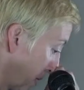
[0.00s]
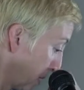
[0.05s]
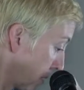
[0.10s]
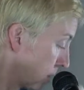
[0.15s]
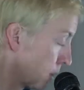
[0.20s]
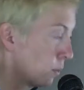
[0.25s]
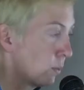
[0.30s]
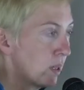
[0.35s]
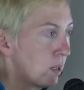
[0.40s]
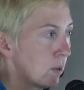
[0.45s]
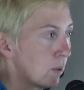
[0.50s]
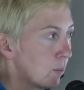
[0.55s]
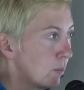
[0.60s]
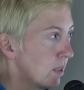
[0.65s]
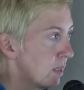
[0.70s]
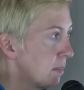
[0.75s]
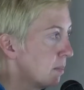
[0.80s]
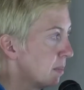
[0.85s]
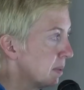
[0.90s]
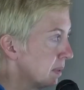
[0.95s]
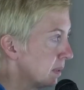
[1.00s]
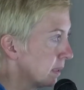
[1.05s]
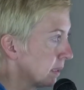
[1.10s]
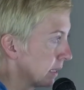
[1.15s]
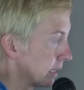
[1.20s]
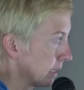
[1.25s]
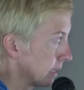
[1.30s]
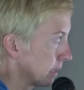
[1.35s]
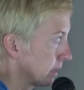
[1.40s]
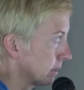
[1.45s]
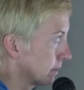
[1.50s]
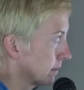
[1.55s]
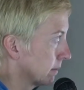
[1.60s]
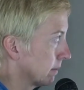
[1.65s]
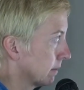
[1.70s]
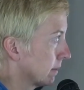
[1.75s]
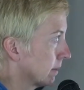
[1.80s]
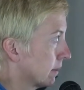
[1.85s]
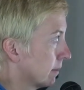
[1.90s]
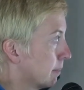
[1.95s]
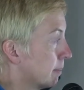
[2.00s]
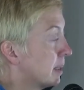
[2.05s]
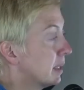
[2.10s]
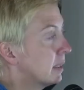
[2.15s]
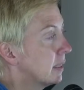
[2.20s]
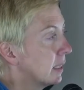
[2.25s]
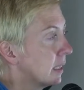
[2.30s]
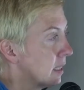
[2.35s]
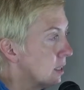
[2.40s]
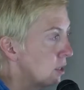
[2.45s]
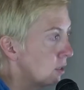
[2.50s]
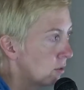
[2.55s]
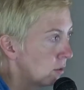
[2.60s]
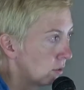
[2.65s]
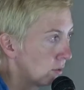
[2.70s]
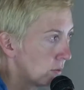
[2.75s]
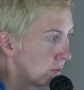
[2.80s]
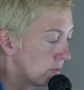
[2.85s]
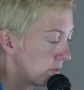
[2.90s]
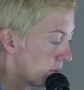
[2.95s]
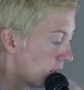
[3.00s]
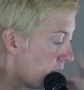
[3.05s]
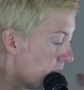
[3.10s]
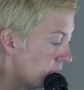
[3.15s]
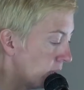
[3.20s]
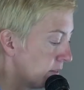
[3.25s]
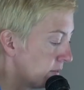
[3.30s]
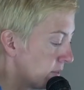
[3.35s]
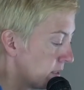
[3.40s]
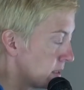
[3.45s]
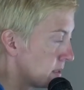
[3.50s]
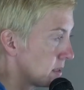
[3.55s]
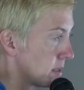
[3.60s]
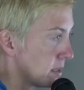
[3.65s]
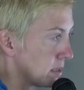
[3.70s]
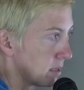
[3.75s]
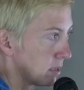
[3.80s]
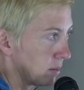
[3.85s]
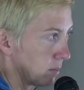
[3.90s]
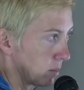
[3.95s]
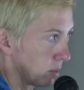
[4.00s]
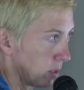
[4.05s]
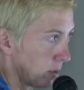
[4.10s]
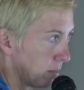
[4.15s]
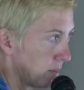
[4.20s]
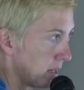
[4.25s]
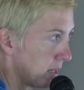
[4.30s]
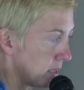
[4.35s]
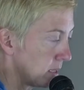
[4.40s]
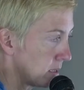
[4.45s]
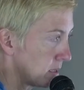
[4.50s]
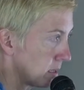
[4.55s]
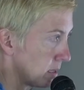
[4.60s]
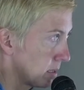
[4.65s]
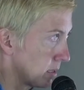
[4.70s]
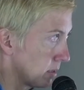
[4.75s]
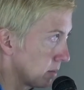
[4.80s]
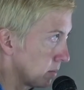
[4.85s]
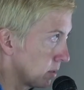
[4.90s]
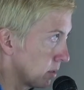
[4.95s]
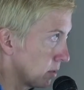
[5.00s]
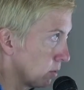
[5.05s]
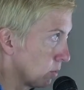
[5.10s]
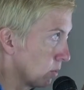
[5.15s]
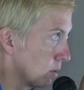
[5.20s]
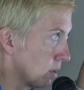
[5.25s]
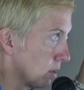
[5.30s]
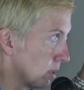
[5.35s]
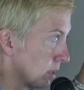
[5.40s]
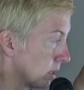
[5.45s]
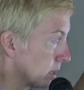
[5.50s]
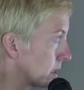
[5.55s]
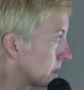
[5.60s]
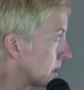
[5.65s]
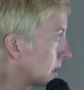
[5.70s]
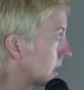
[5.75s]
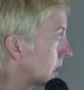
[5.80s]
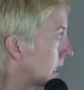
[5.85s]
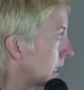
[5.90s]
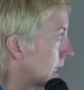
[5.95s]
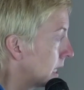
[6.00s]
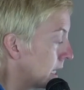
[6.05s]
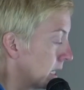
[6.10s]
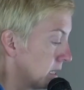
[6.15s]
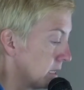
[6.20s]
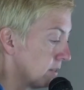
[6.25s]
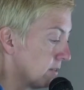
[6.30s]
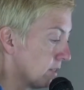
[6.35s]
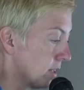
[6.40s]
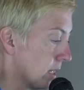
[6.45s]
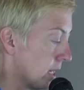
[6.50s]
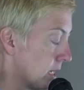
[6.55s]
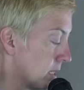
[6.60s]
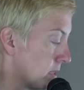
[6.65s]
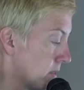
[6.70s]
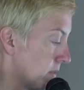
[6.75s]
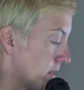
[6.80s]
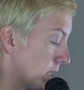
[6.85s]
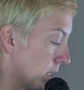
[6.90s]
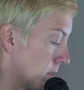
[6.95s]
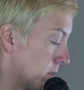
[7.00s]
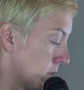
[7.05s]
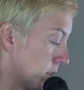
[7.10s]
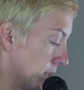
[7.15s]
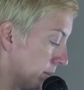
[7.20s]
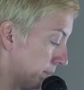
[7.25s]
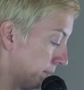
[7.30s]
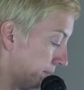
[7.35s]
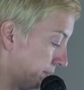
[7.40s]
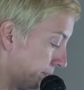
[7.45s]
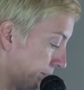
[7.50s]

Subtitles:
So we are building anew all of these systems, our body systems, the world, and different kinds of energy.